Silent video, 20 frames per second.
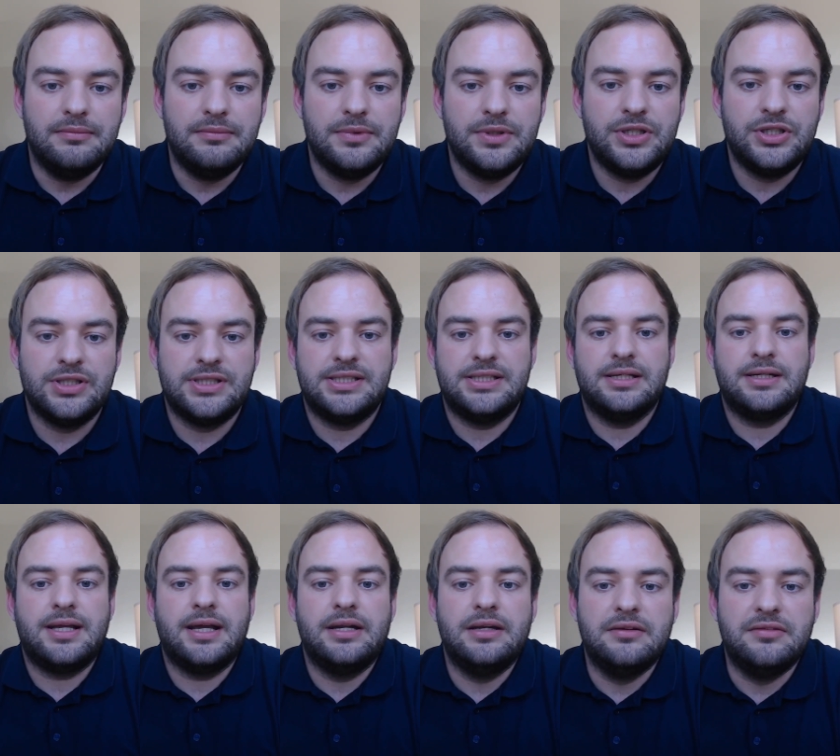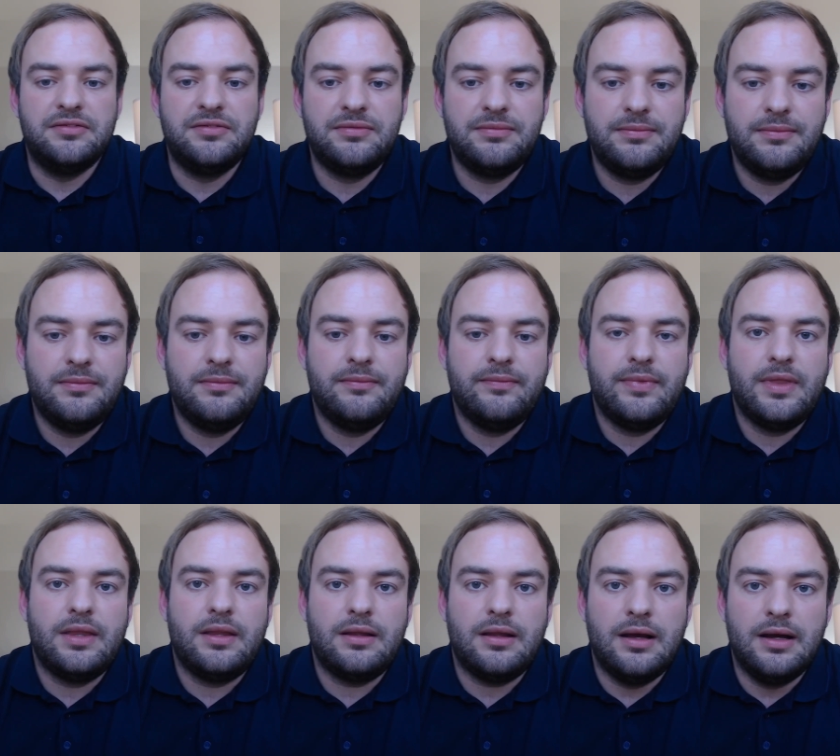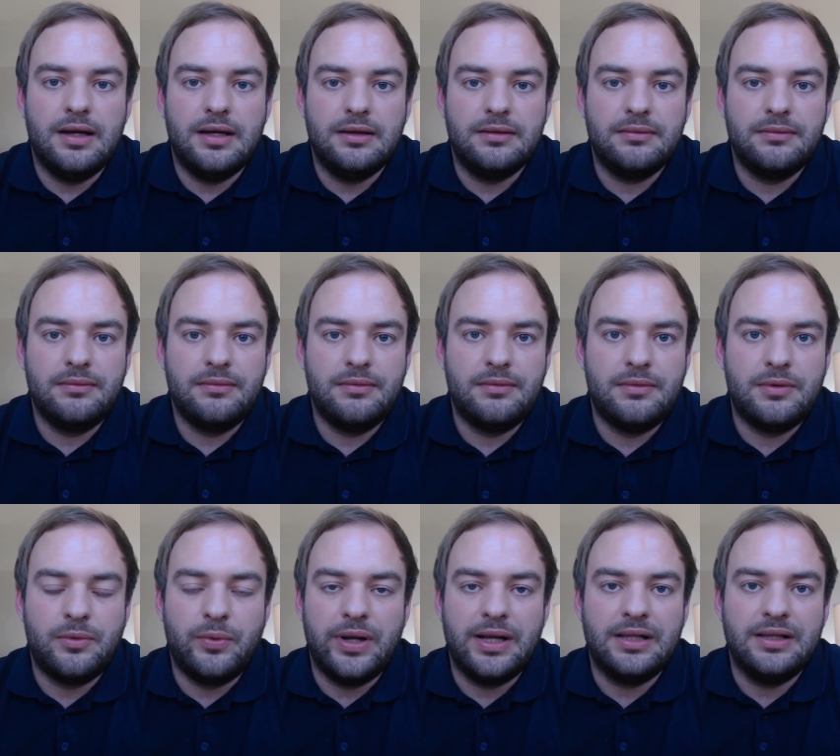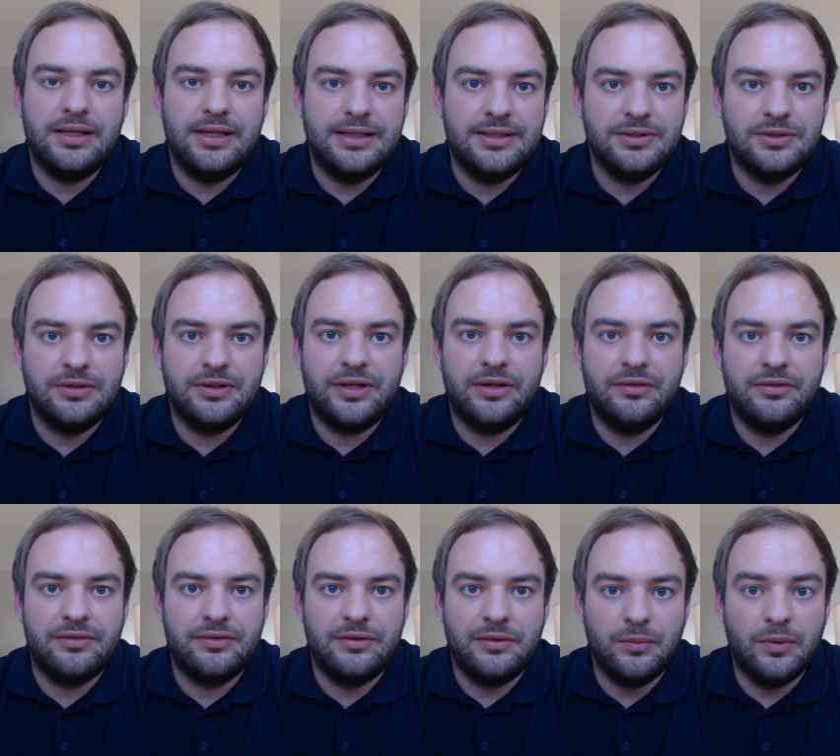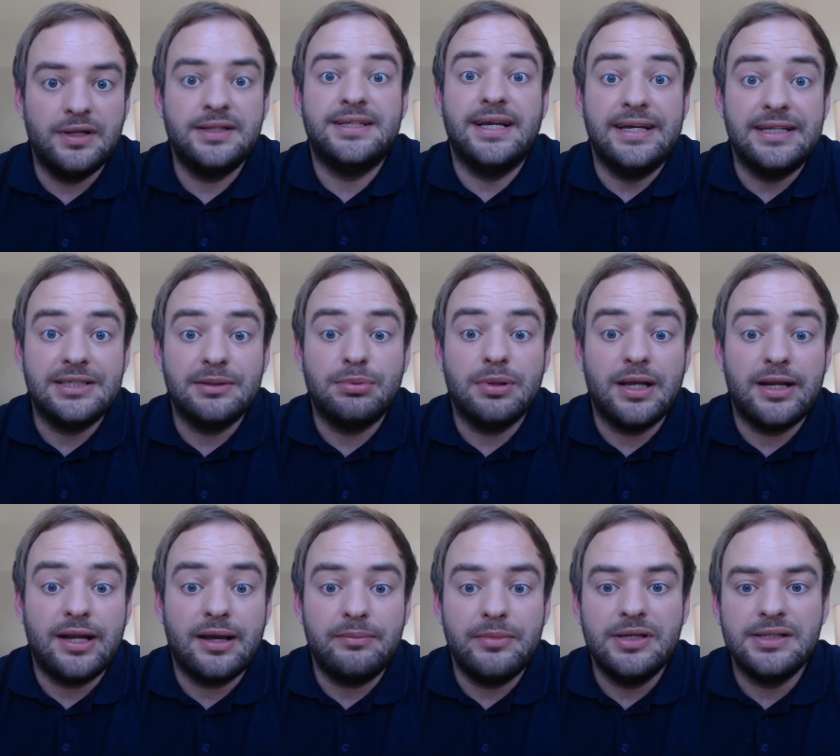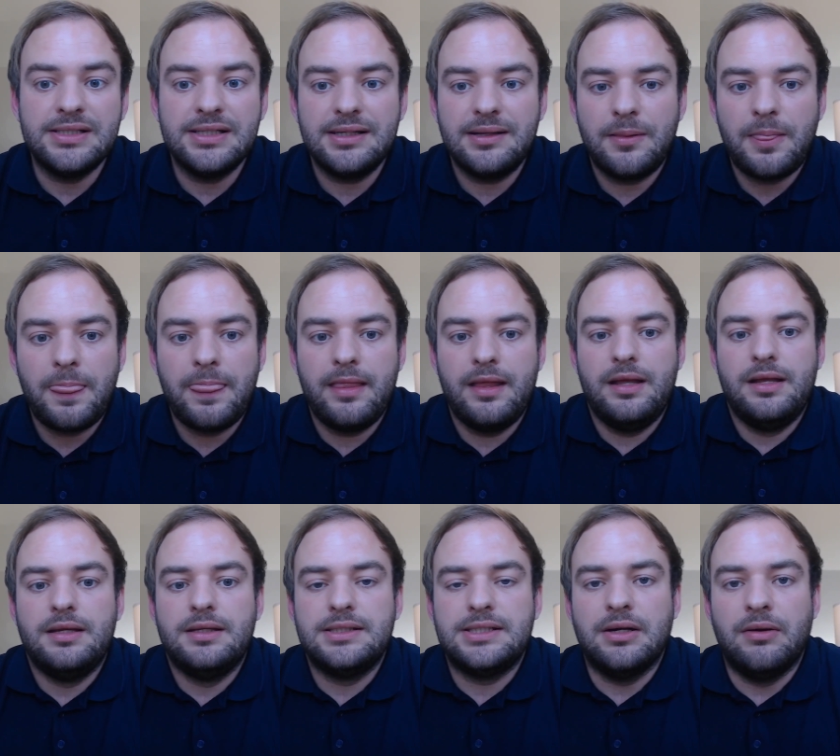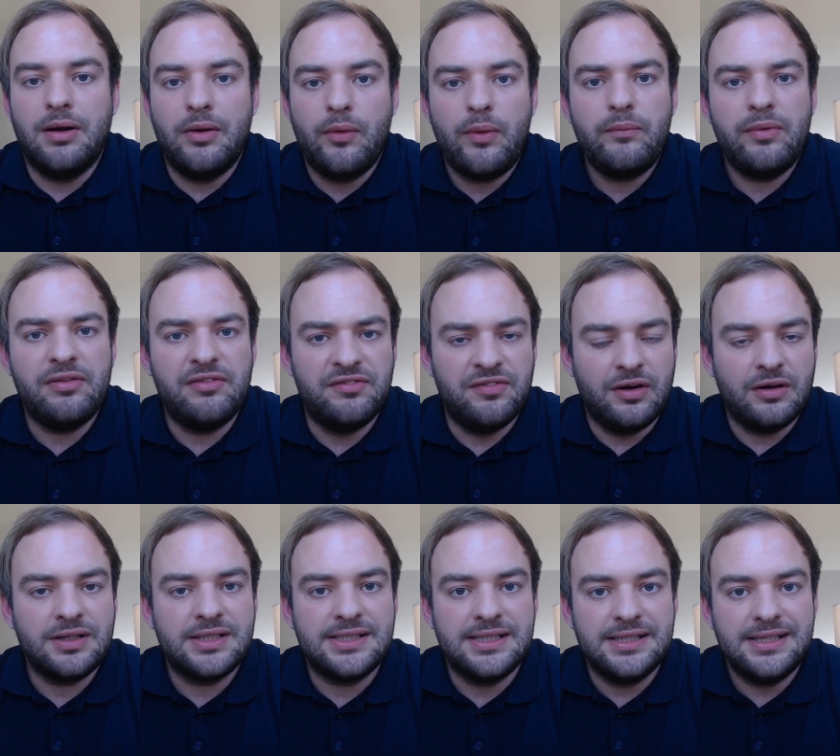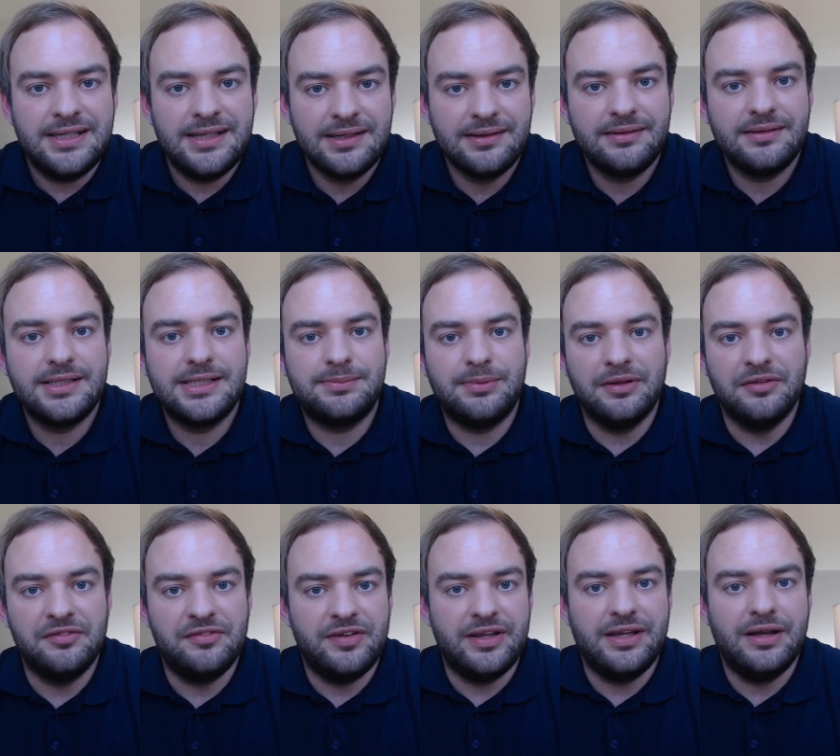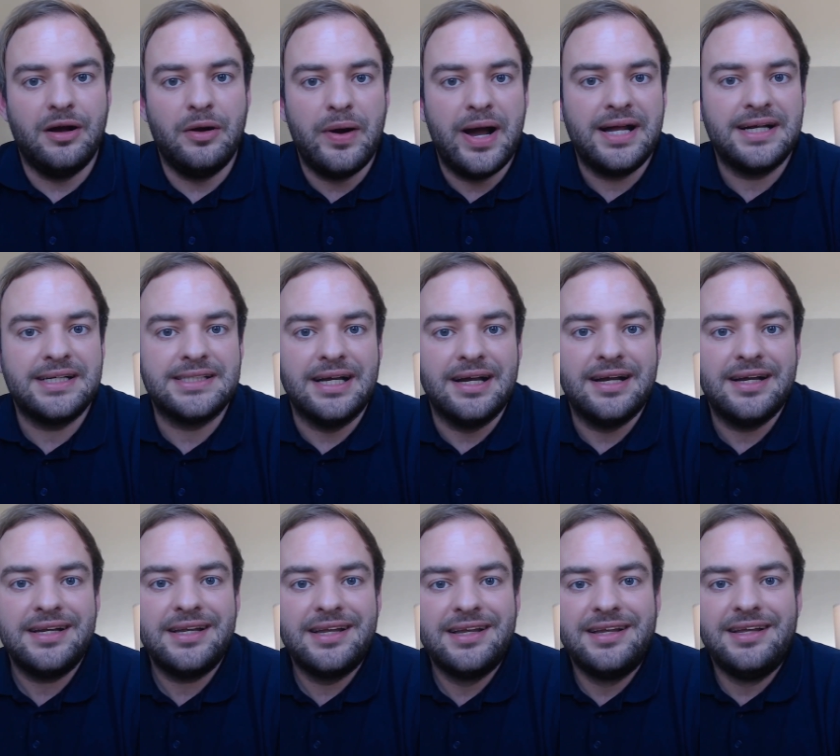just to kind of quickly talk you through what data plan I'm using. So I went with Voxi, spelled V-O-X-I.